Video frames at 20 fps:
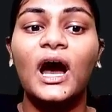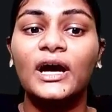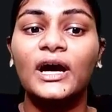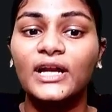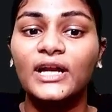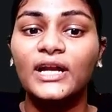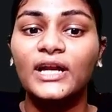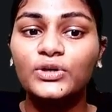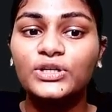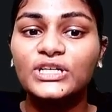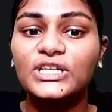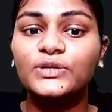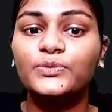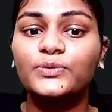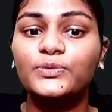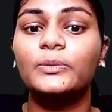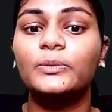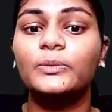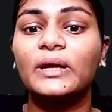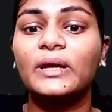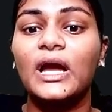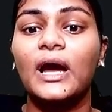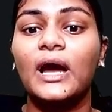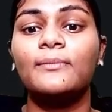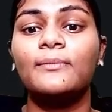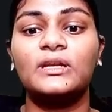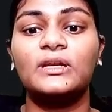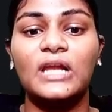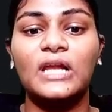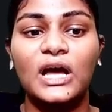around it would
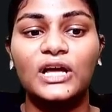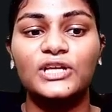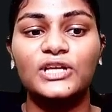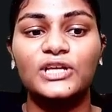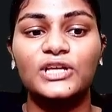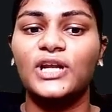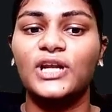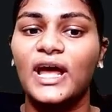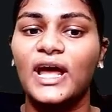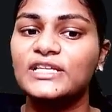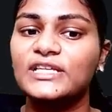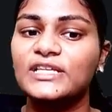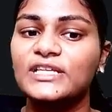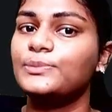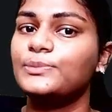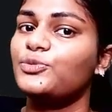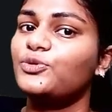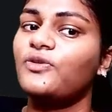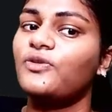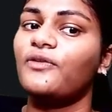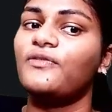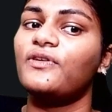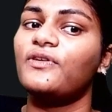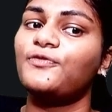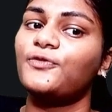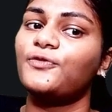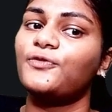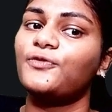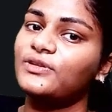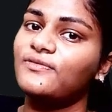become larger as we move
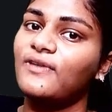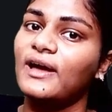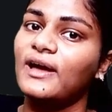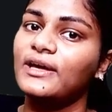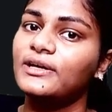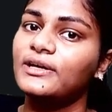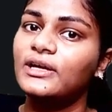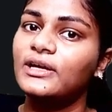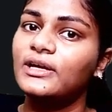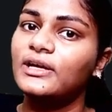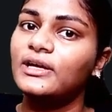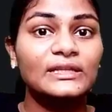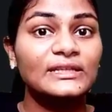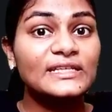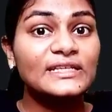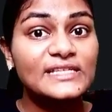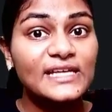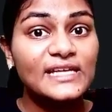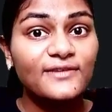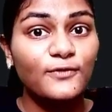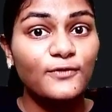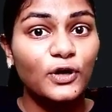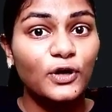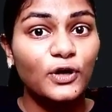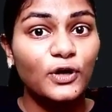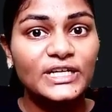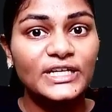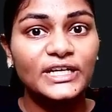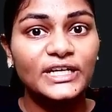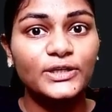away from the wire. This I have
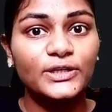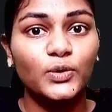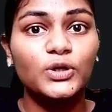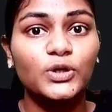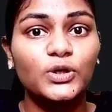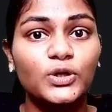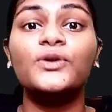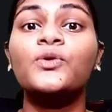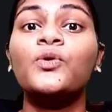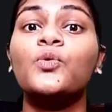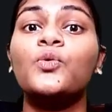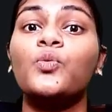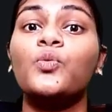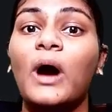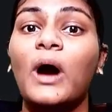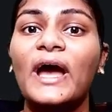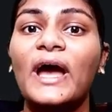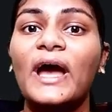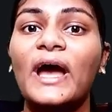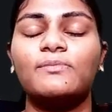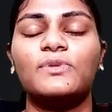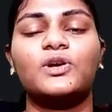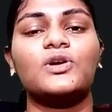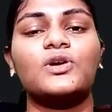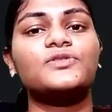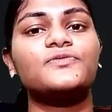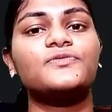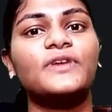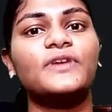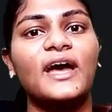already told you. Why?
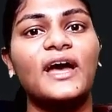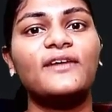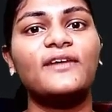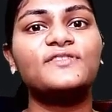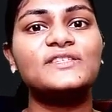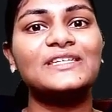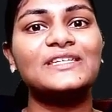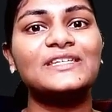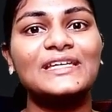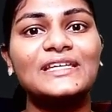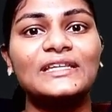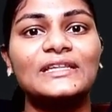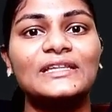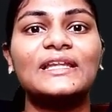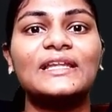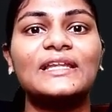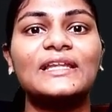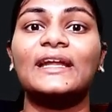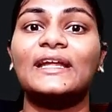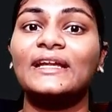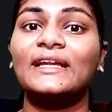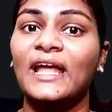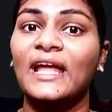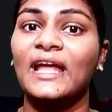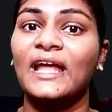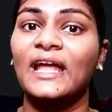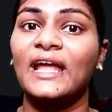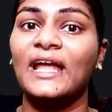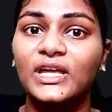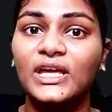Because we have seen that in
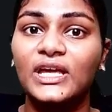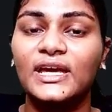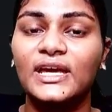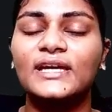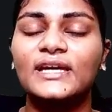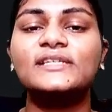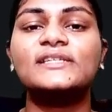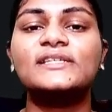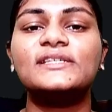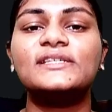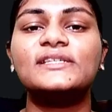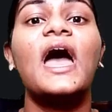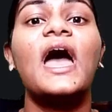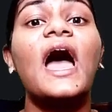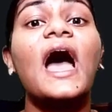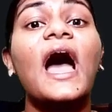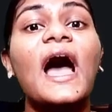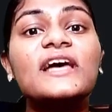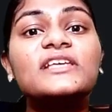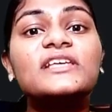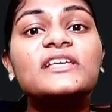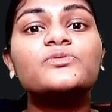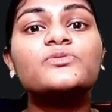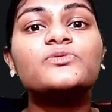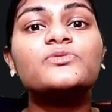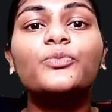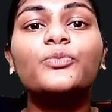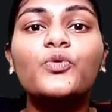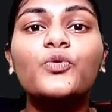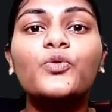every case, as
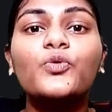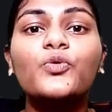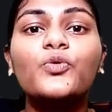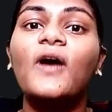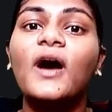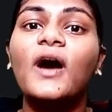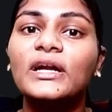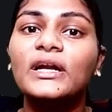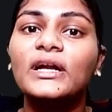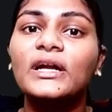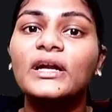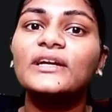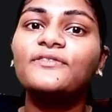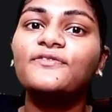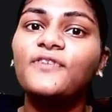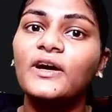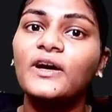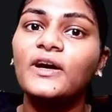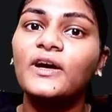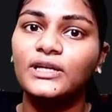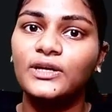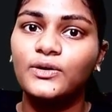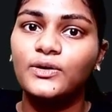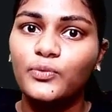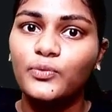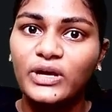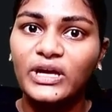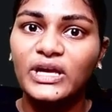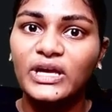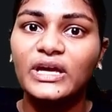we move farther and farther
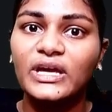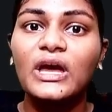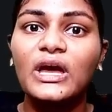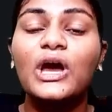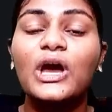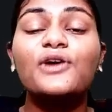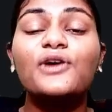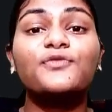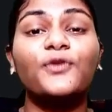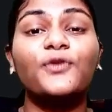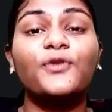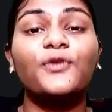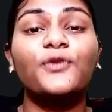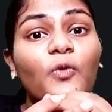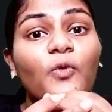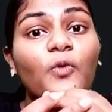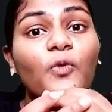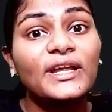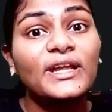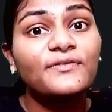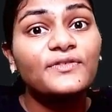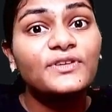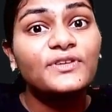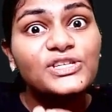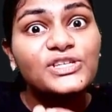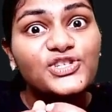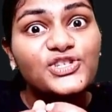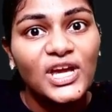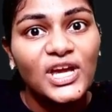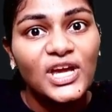away from whatever
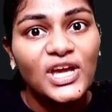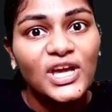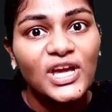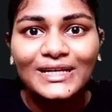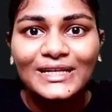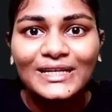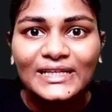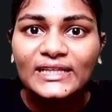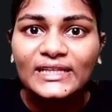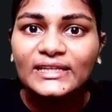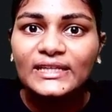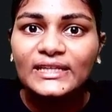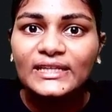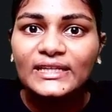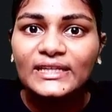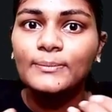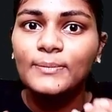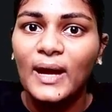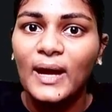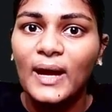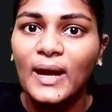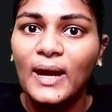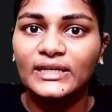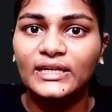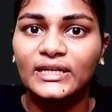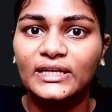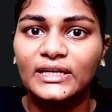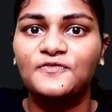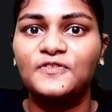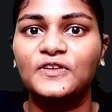is generating the
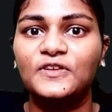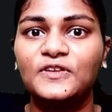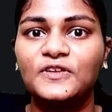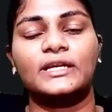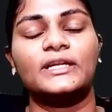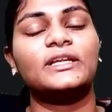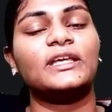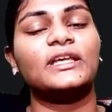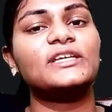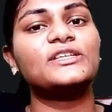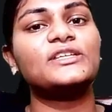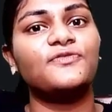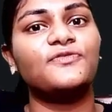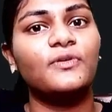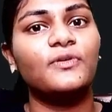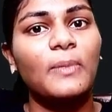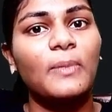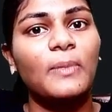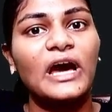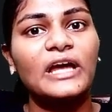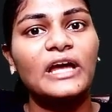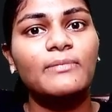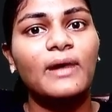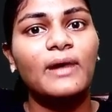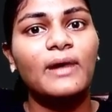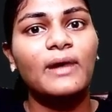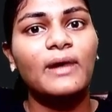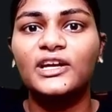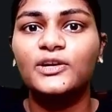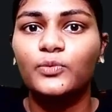magnetic field. In case of a bar
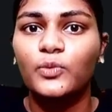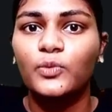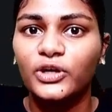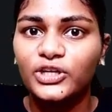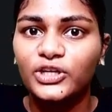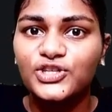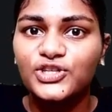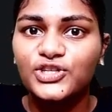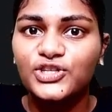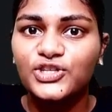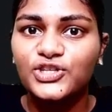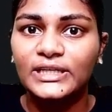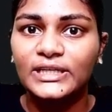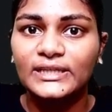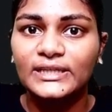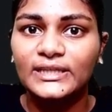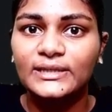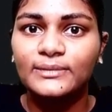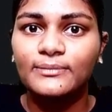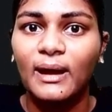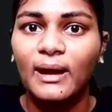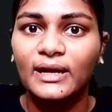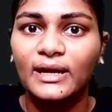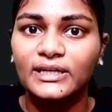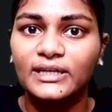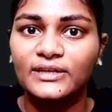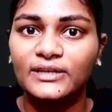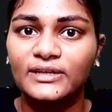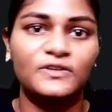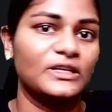magnet, what is generating the
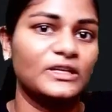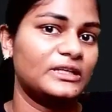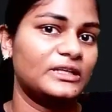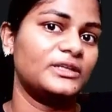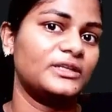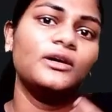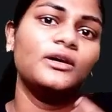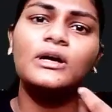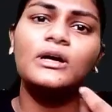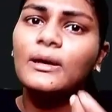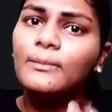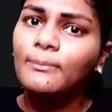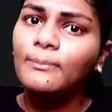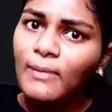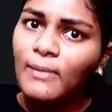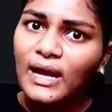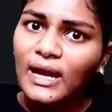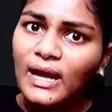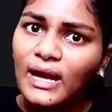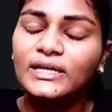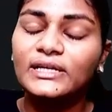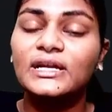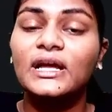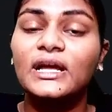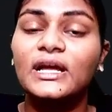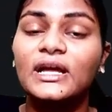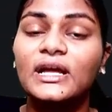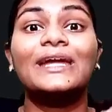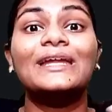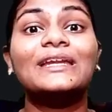magnetic field? The magnet.
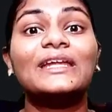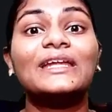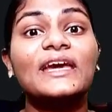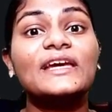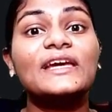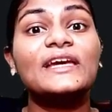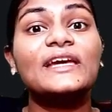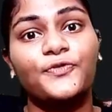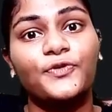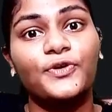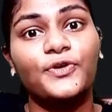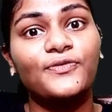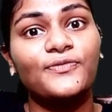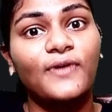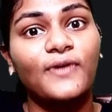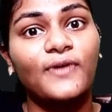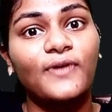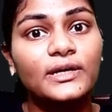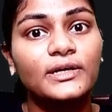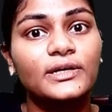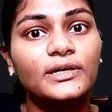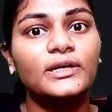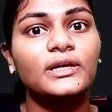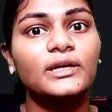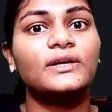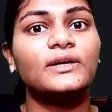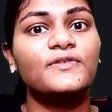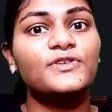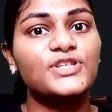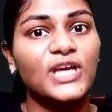In case of a wire
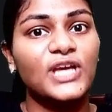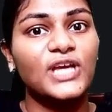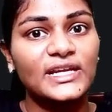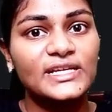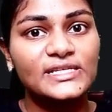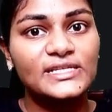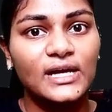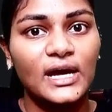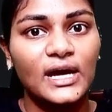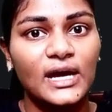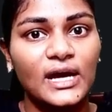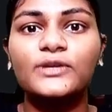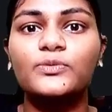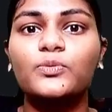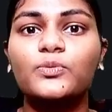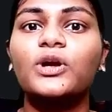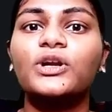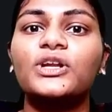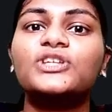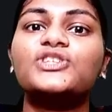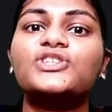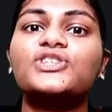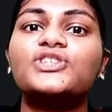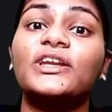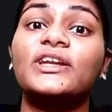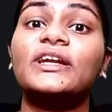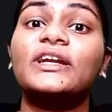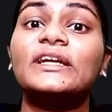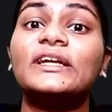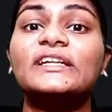which carries current, what is
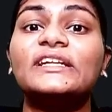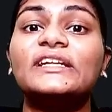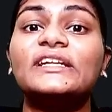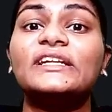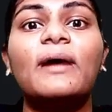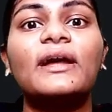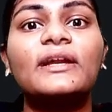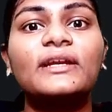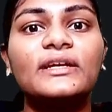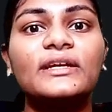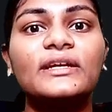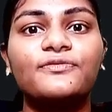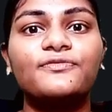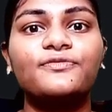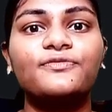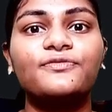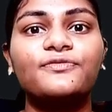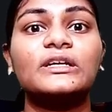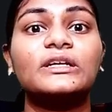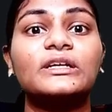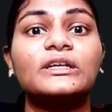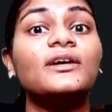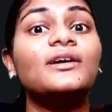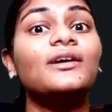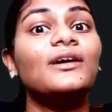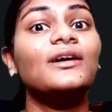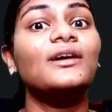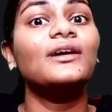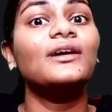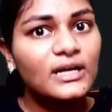generating the magnetic field? The
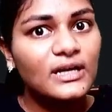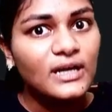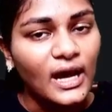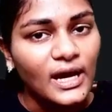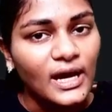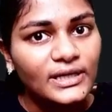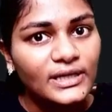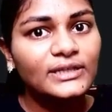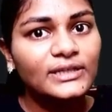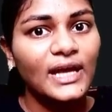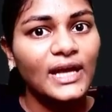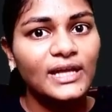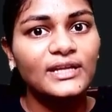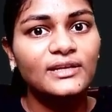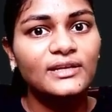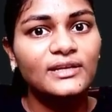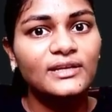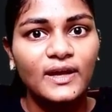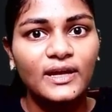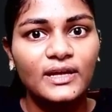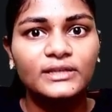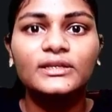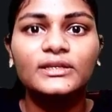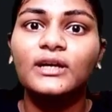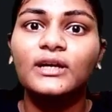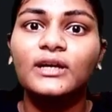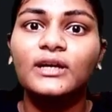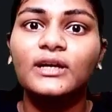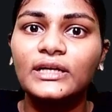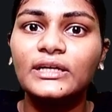current carrying wire,
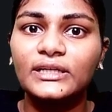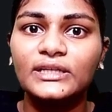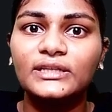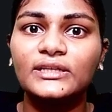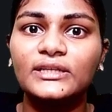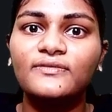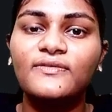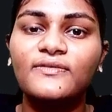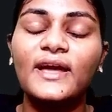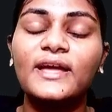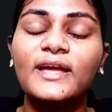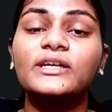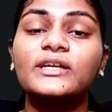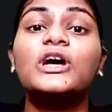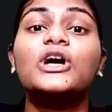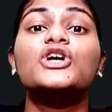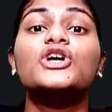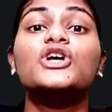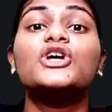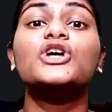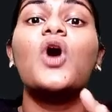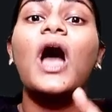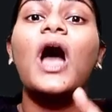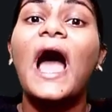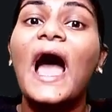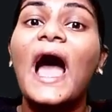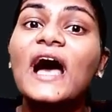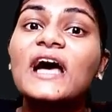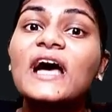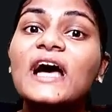the current in the wire. So
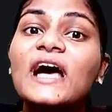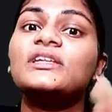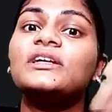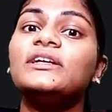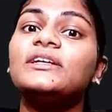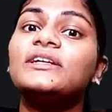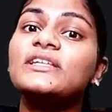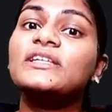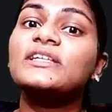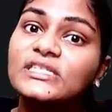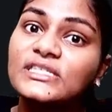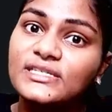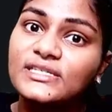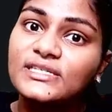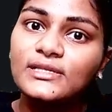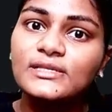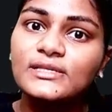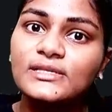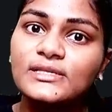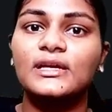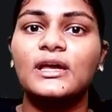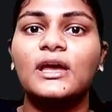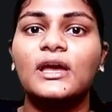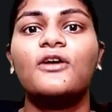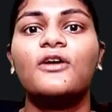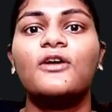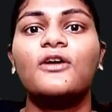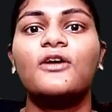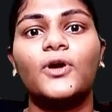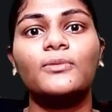as the distance
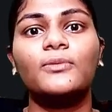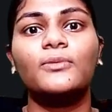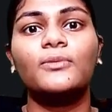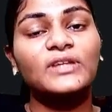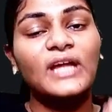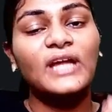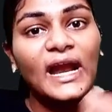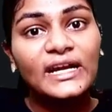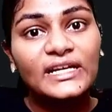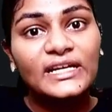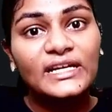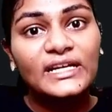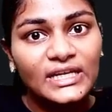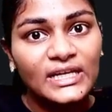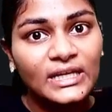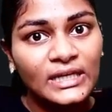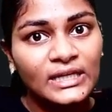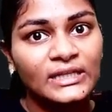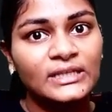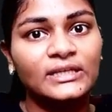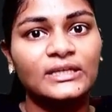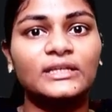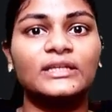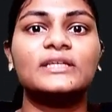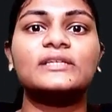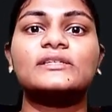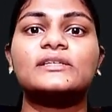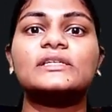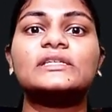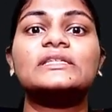from that thing
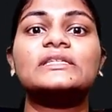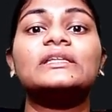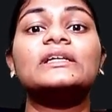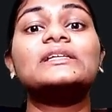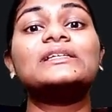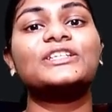increases, the